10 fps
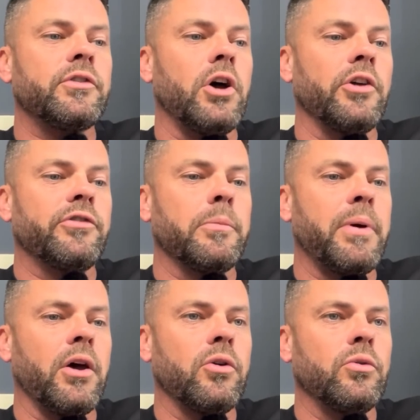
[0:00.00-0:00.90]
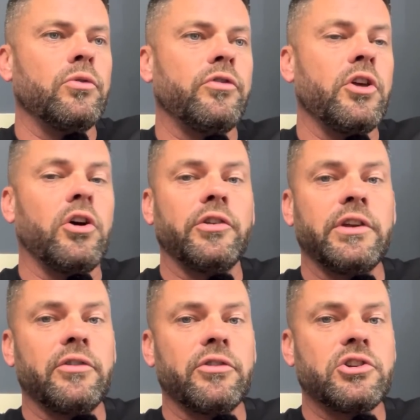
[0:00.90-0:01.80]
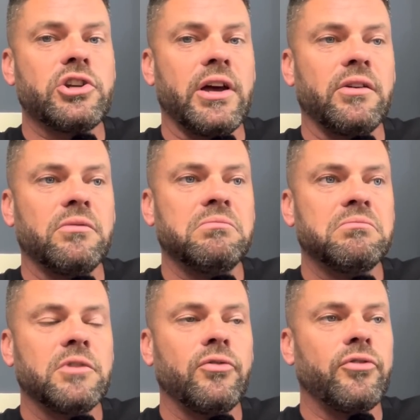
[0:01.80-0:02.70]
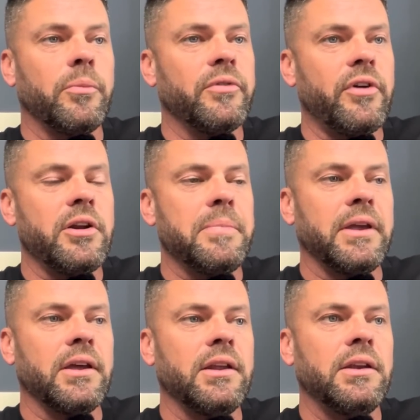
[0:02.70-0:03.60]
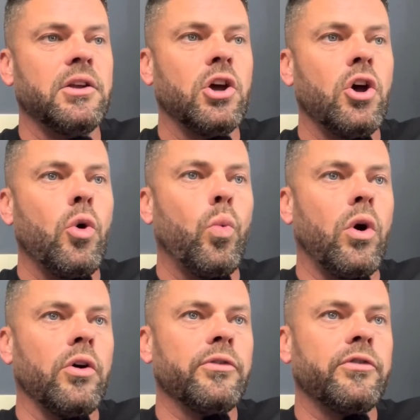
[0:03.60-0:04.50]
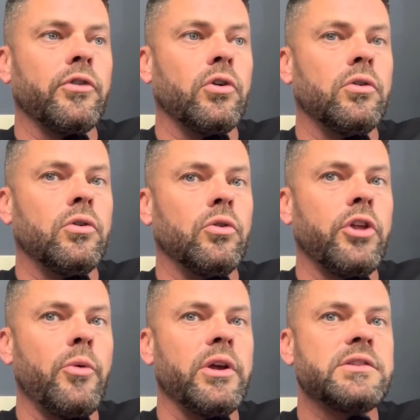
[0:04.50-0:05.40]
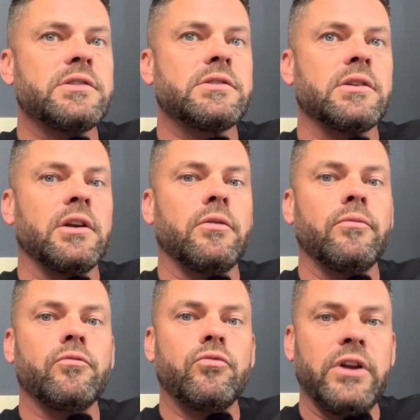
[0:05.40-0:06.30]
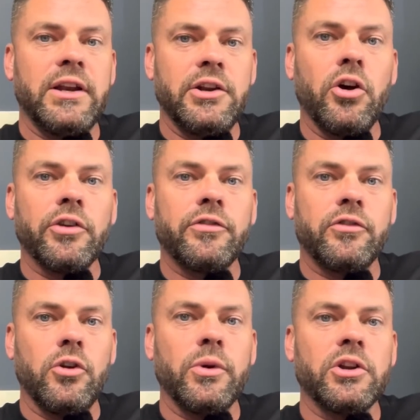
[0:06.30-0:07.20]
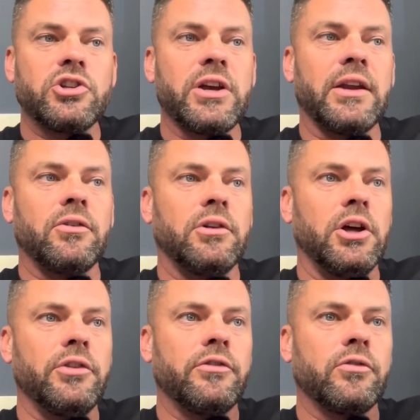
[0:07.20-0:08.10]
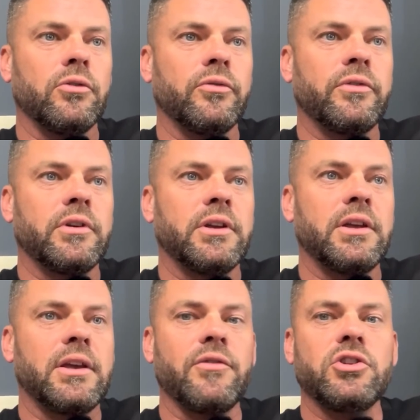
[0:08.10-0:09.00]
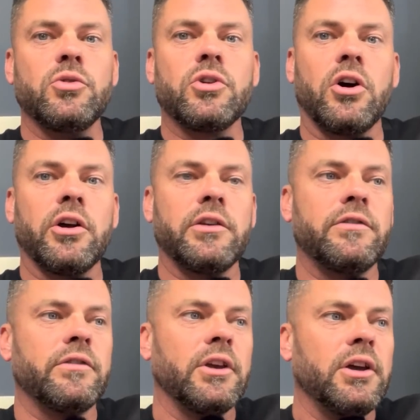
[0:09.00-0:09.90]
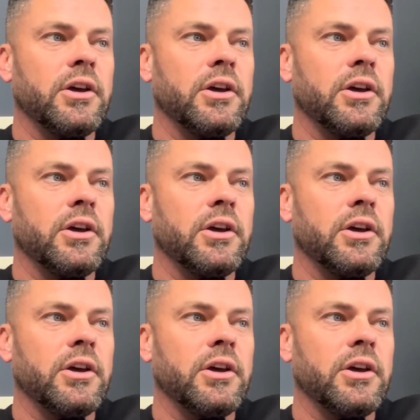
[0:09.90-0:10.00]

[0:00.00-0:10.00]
I suppose the idea of the channel from the very beginning was, although it's really nice doing a channel and sort of giving you guys,